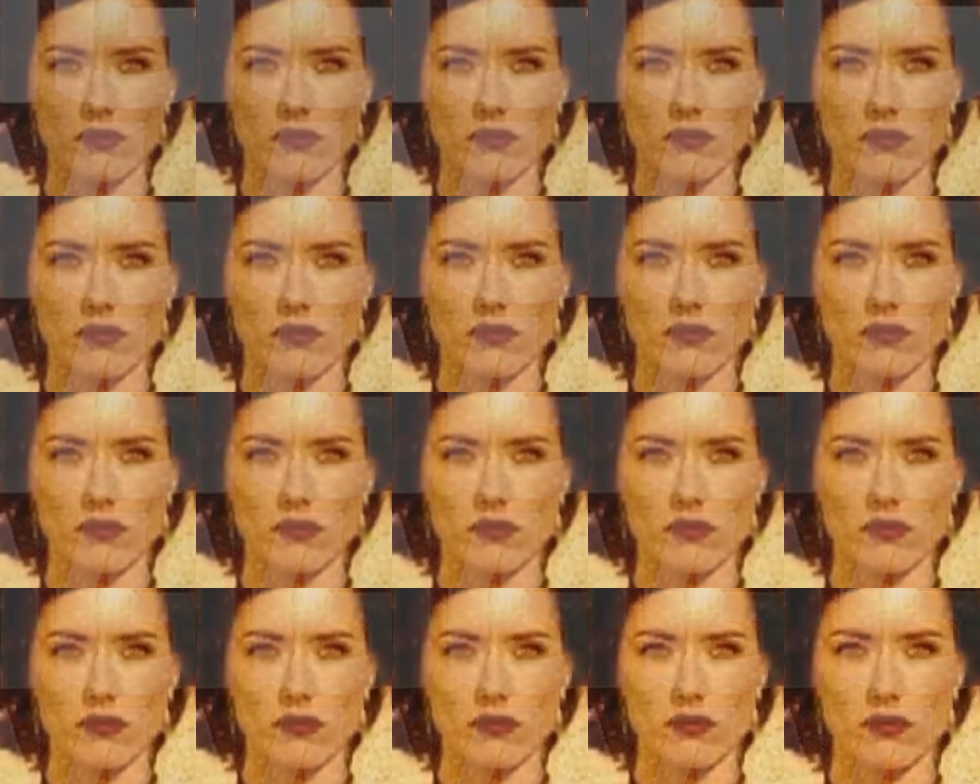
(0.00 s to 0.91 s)

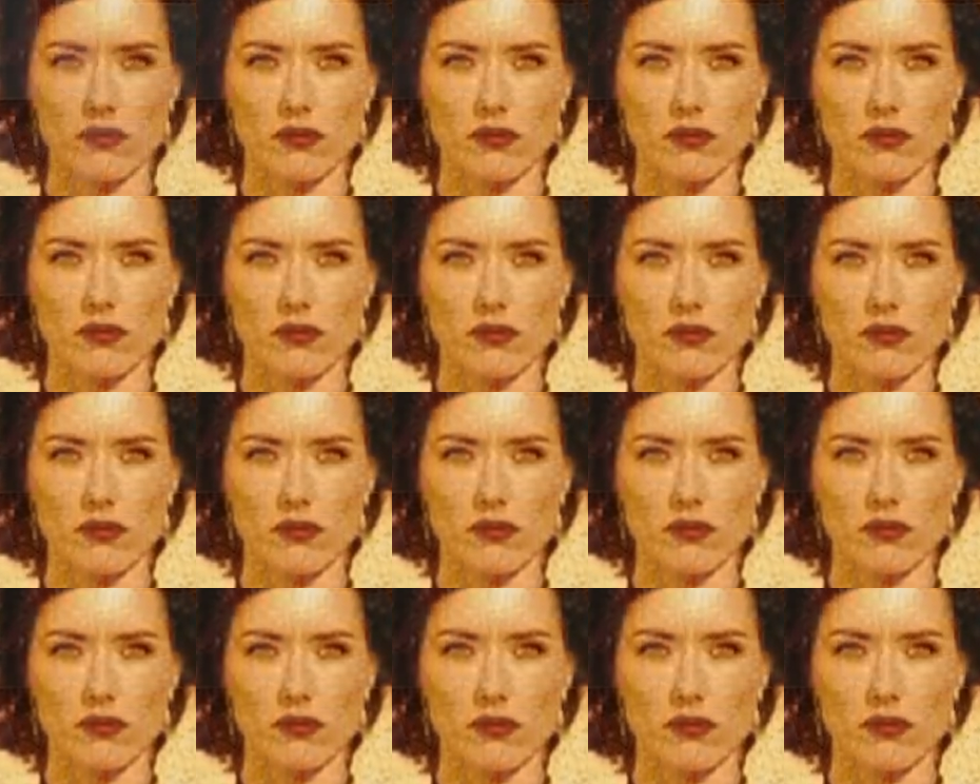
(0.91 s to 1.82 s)

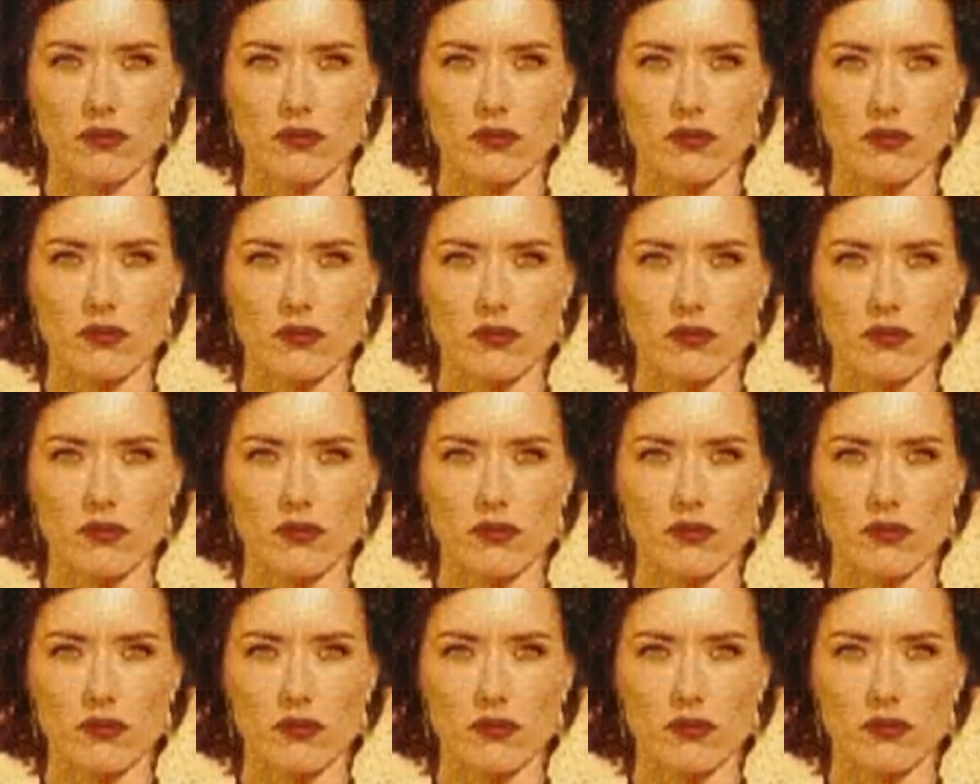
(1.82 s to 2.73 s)

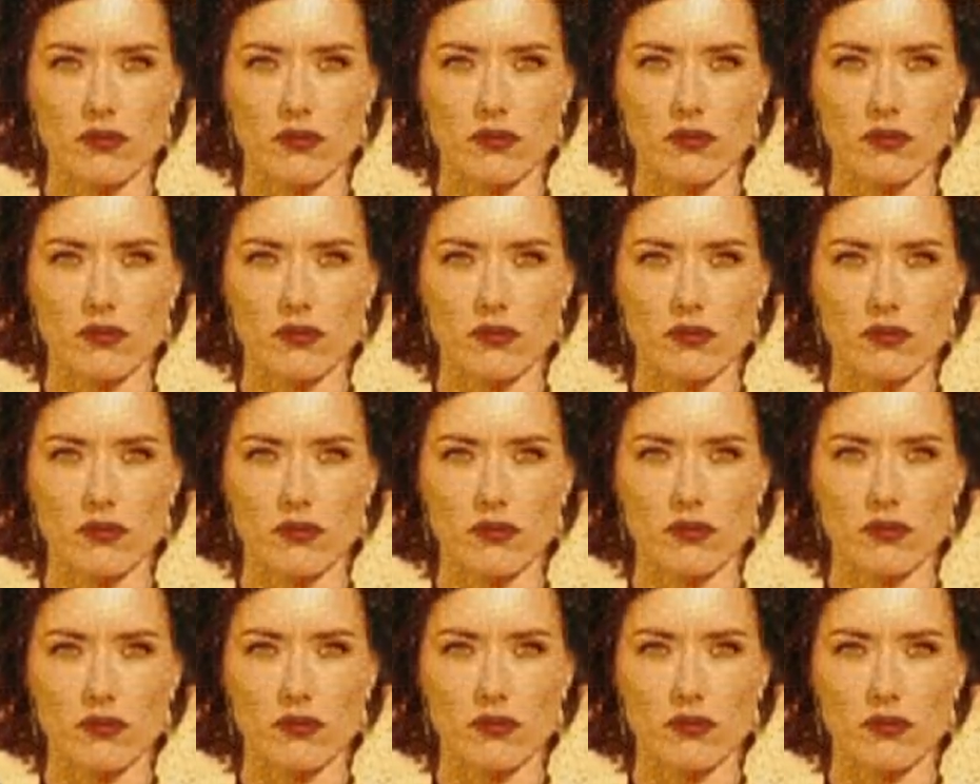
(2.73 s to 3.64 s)

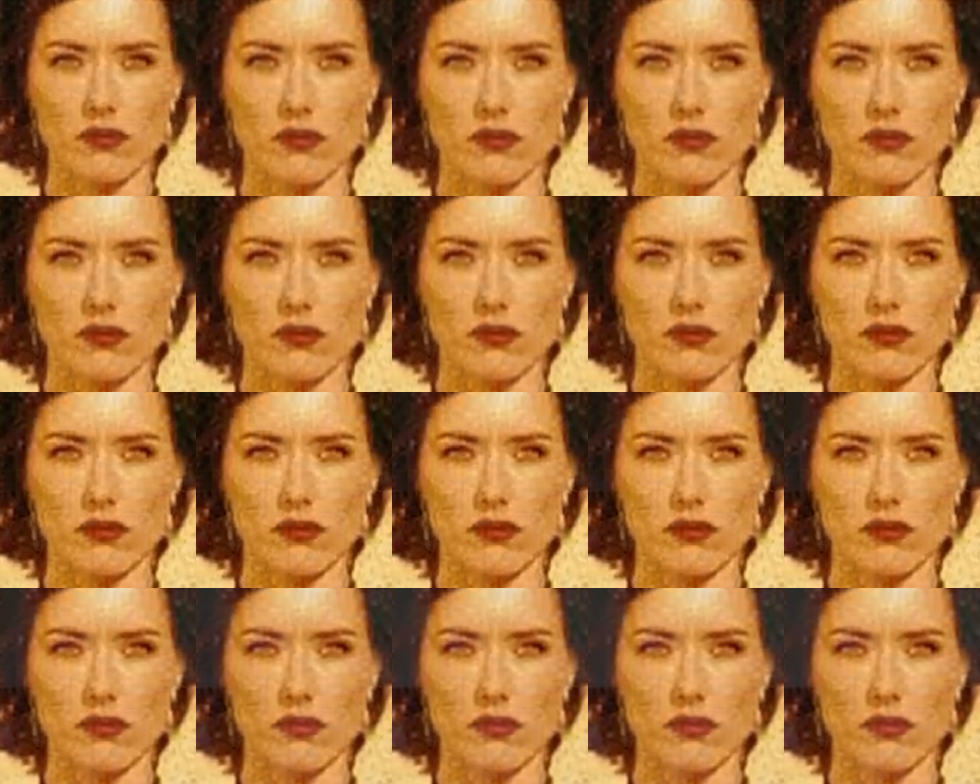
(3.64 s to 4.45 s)
This person isn't speaking.